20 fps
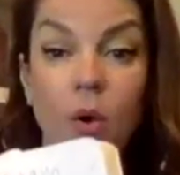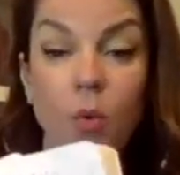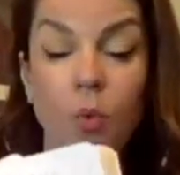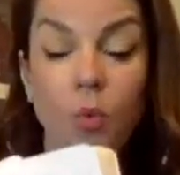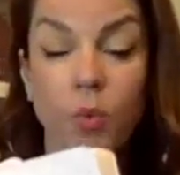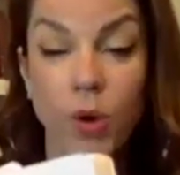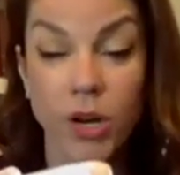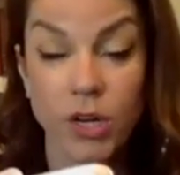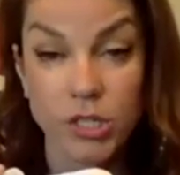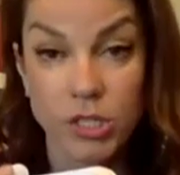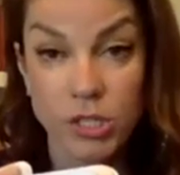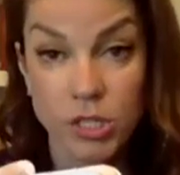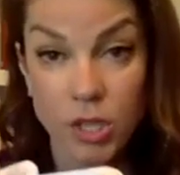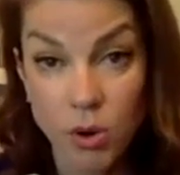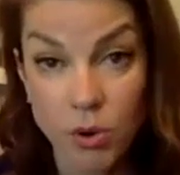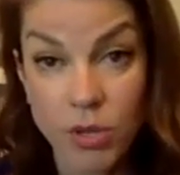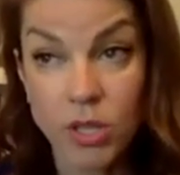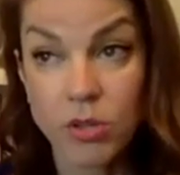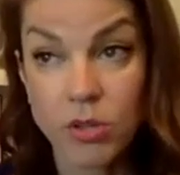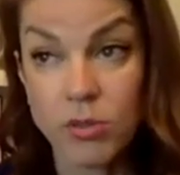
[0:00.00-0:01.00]
we're
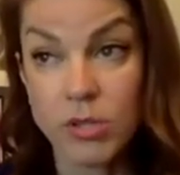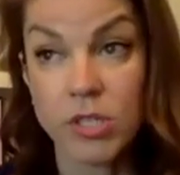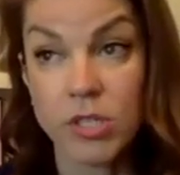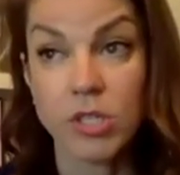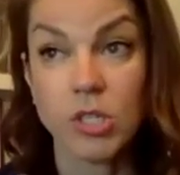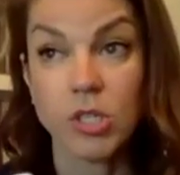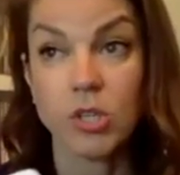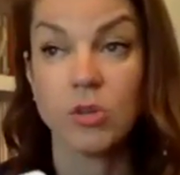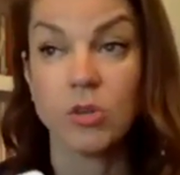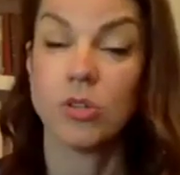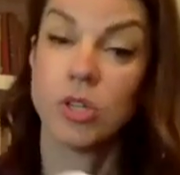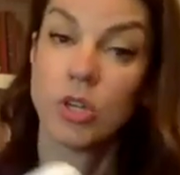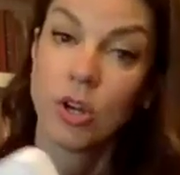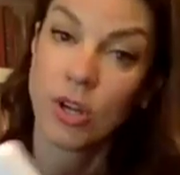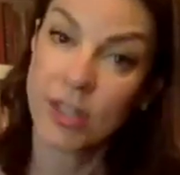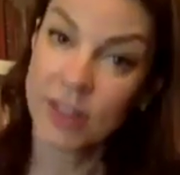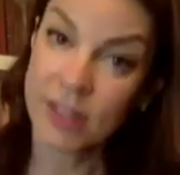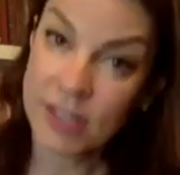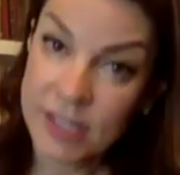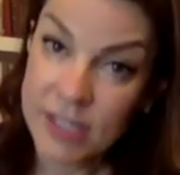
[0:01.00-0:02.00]
so used to
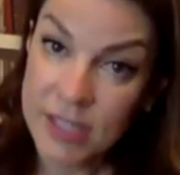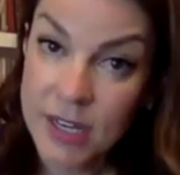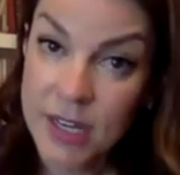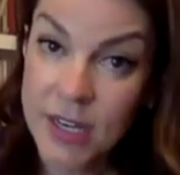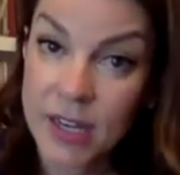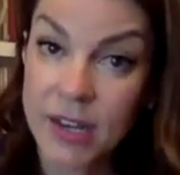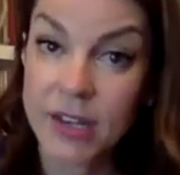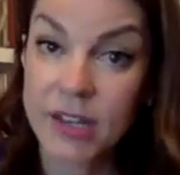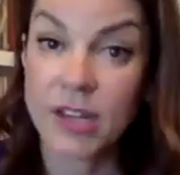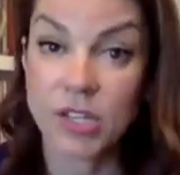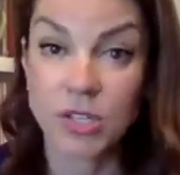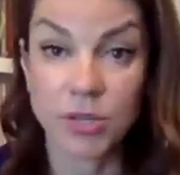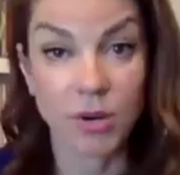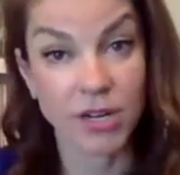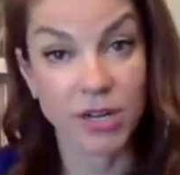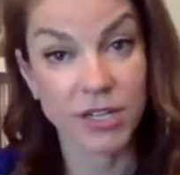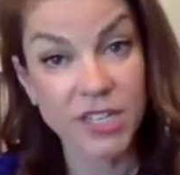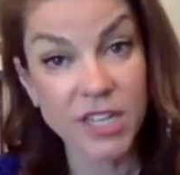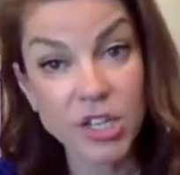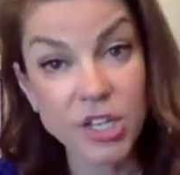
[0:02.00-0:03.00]
turning this in to our
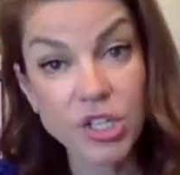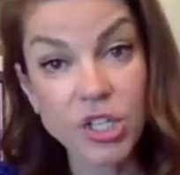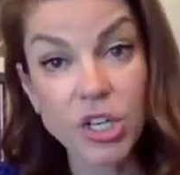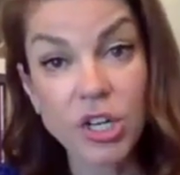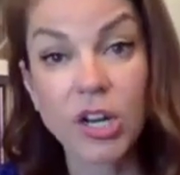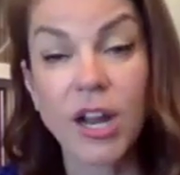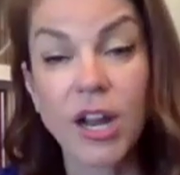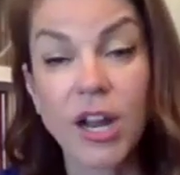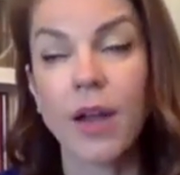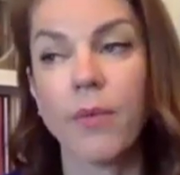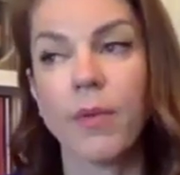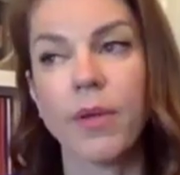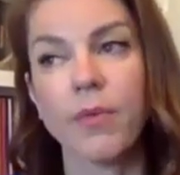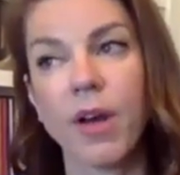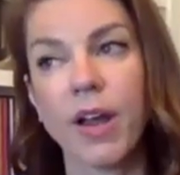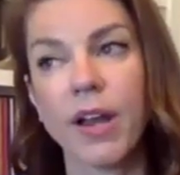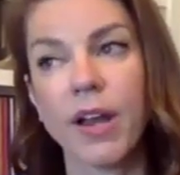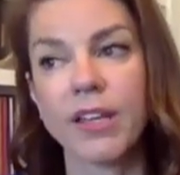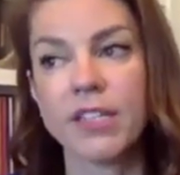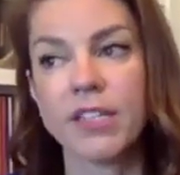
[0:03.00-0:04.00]
teacher, and we
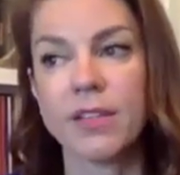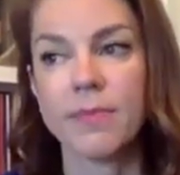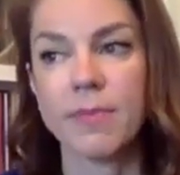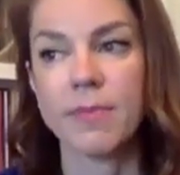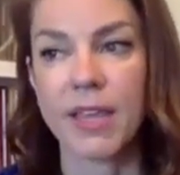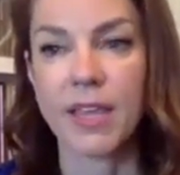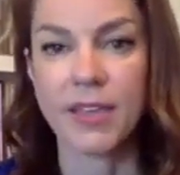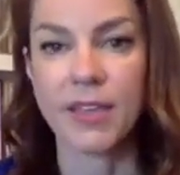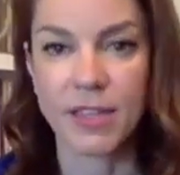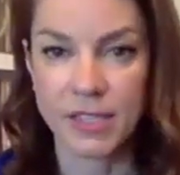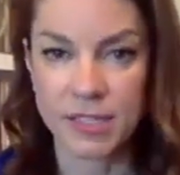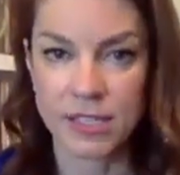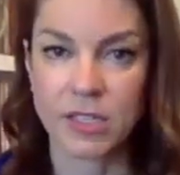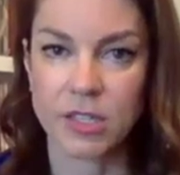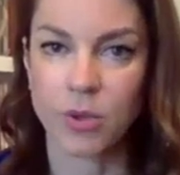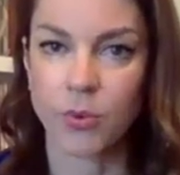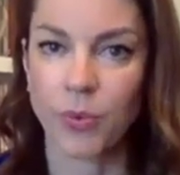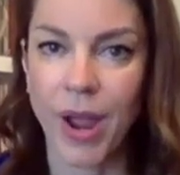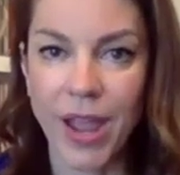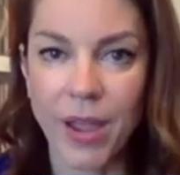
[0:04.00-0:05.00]
want it to be, this is
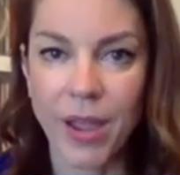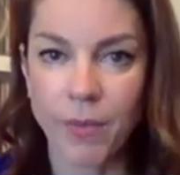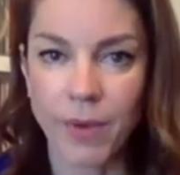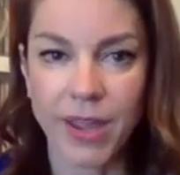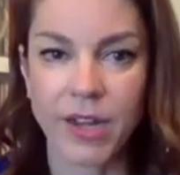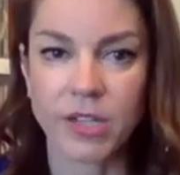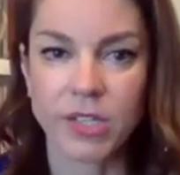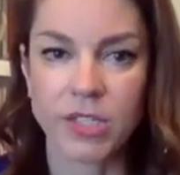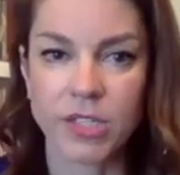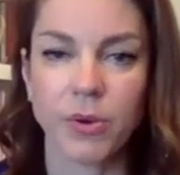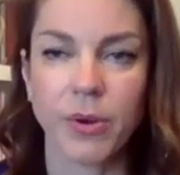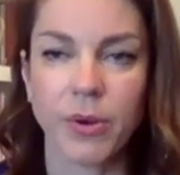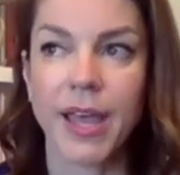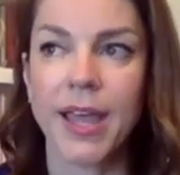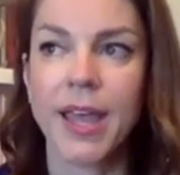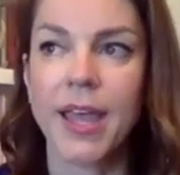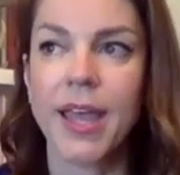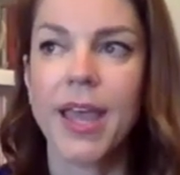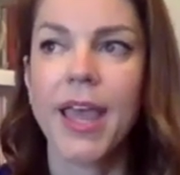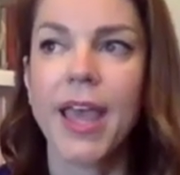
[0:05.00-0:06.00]
the right way to do it.